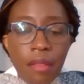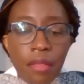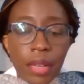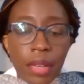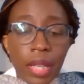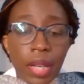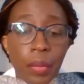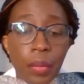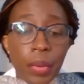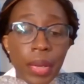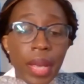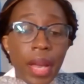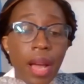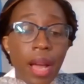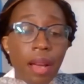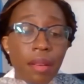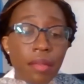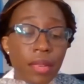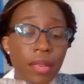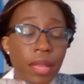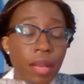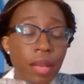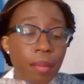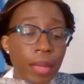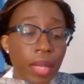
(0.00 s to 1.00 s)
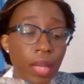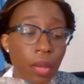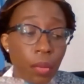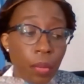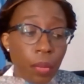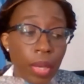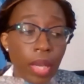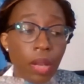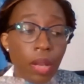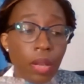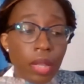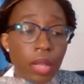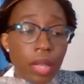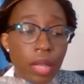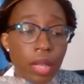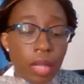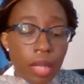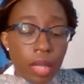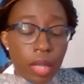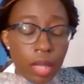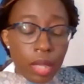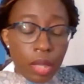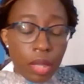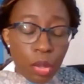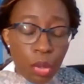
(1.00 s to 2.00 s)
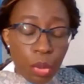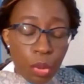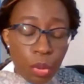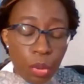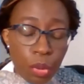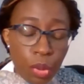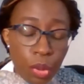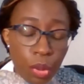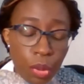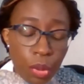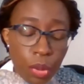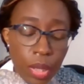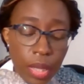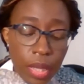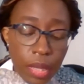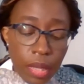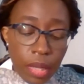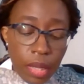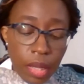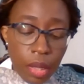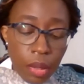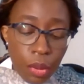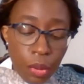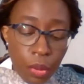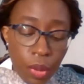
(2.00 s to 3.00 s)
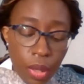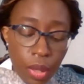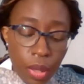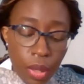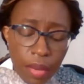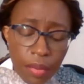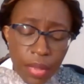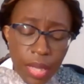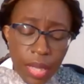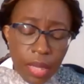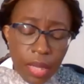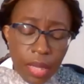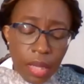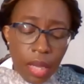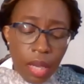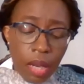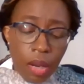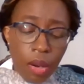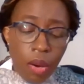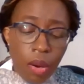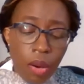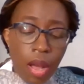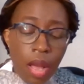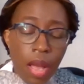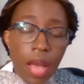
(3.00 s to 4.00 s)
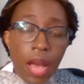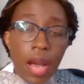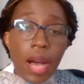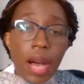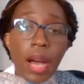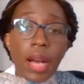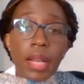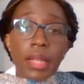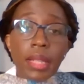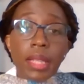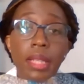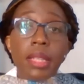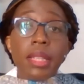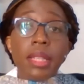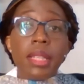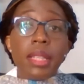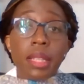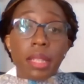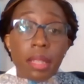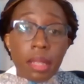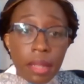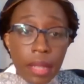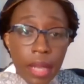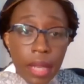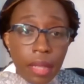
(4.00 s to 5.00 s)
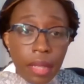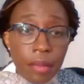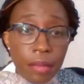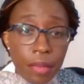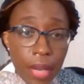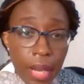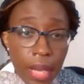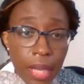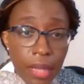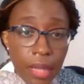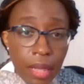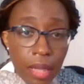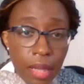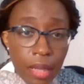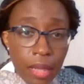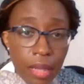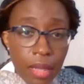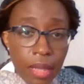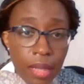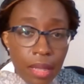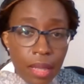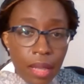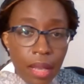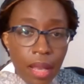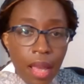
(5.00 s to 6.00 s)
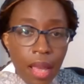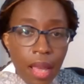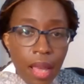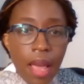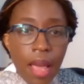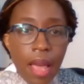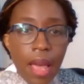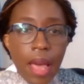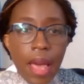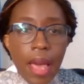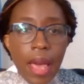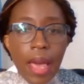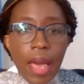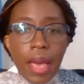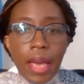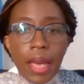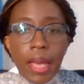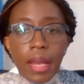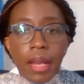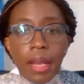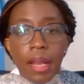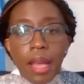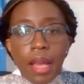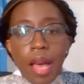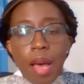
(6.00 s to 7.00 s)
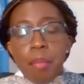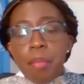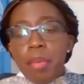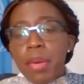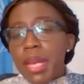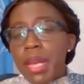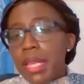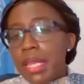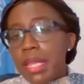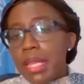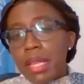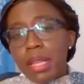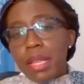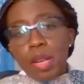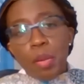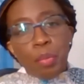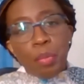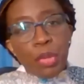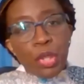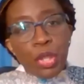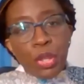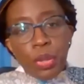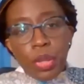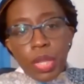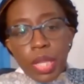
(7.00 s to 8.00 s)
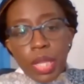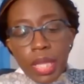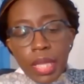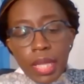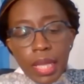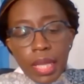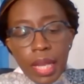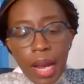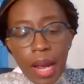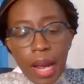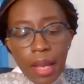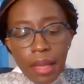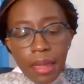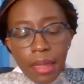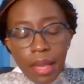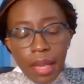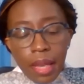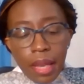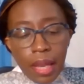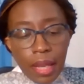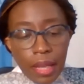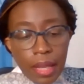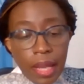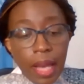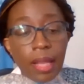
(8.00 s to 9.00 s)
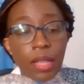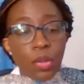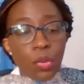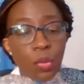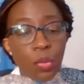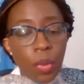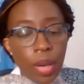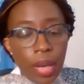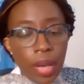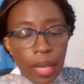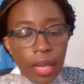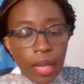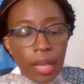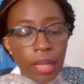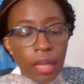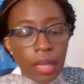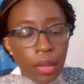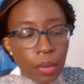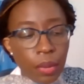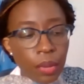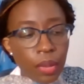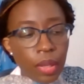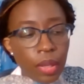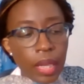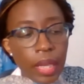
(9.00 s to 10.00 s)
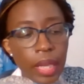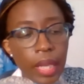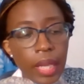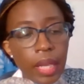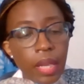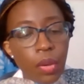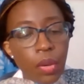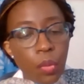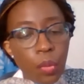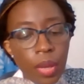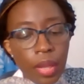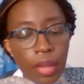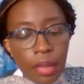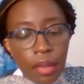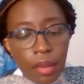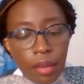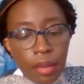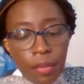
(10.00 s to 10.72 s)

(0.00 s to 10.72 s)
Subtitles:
Africa, we have something we launched 2 years ago, 2.5 years ago, the Digital Center for Excellence. And amazing opportunity, I think, and that's where, you know, the link with